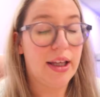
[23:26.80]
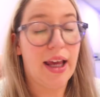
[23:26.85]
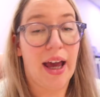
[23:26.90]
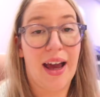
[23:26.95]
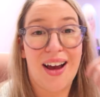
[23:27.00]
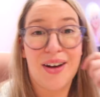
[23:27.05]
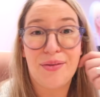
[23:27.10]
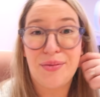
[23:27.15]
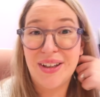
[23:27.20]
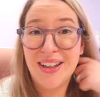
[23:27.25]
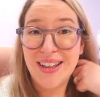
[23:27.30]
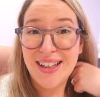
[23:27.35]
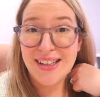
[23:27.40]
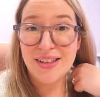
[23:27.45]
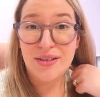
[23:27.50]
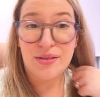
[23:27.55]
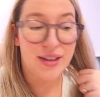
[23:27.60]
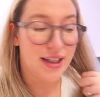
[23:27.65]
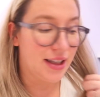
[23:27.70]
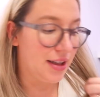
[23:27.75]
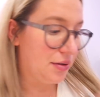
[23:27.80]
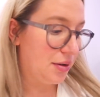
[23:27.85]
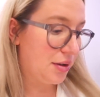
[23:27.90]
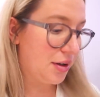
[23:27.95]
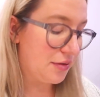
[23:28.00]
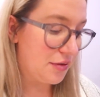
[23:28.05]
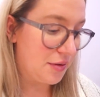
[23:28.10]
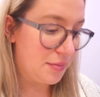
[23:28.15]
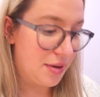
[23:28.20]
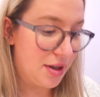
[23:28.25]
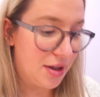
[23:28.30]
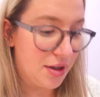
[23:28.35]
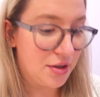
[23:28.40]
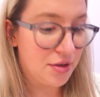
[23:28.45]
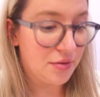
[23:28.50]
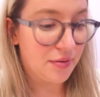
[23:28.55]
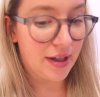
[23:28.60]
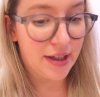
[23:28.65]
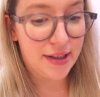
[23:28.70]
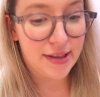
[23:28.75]
Yeah, I really need to go and get Luca from
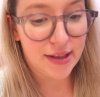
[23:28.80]
nursery.